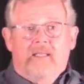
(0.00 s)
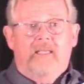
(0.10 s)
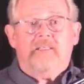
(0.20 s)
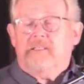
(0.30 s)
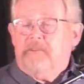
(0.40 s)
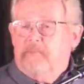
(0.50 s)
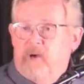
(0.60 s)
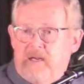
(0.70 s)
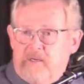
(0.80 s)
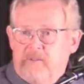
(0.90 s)
This is a
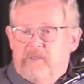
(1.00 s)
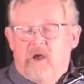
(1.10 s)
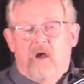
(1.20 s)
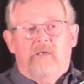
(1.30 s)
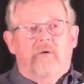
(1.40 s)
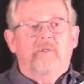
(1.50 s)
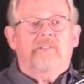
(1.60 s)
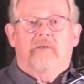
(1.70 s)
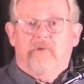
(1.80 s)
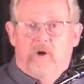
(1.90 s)
brand new song. No
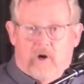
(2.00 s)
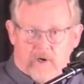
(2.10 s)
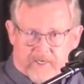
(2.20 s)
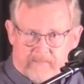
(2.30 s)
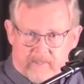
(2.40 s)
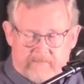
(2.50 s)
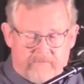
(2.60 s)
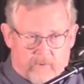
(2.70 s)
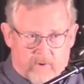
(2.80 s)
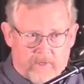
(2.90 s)
one's ever heard it
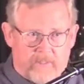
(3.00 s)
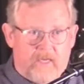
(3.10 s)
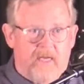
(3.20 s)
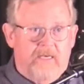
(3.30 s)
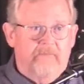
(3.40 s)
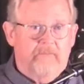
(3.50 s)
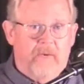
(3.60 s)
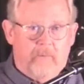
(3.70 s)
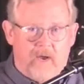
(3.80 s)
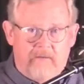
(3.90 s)
before, not even
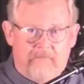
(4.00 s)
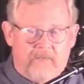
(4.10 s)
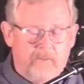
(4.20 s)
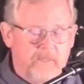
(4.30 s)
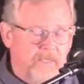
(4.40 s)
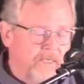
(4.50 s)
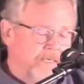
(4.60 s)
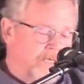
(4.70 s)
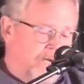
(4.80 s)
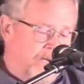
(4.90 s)
my wife, I don't
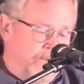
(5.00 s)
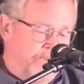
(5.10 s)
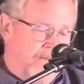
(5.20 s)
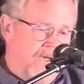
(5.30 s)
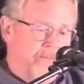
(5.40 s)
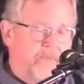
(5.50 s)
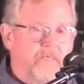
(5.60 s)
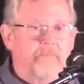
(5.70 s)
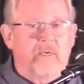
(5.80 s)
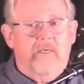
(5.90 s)
think. Um, I
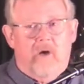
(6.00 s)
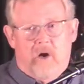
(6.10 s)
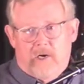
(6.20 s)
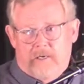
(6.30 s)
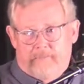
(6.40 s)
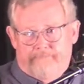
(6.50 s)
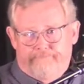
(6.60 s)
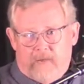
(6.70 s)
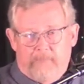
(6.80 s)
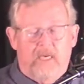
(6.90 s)
miss my dog.
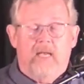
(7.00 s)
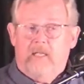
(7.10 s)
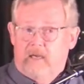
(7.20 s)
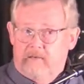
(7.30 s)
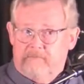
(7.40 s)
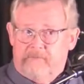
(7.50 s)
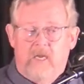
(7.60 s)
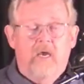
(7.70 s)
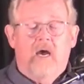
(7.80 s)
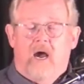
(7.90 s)
I mean, I love
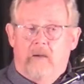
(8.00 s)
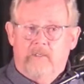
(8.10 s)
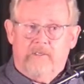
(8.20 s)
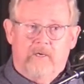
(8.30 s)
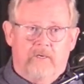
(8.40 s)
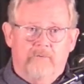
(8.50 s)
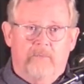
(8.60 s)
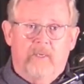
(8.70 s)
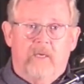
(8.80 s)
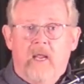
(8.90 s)
Amish
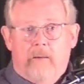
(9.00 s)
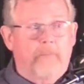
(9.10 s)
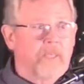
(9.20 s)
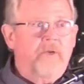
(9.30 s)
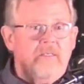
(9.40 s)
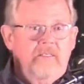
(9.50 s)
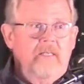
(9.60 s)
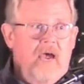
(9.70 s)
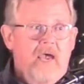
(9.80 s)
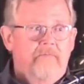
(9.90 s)
country, but my, uh, my dog's
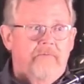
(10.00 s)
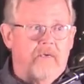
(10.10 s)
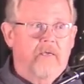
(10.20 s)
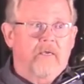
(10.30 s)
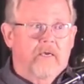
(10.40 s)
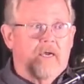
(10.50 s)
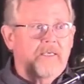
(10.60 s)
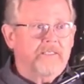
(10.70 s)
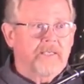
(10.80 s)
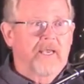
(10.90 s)
alive. Uh,
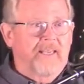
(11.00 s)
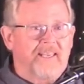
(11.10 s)
he's a,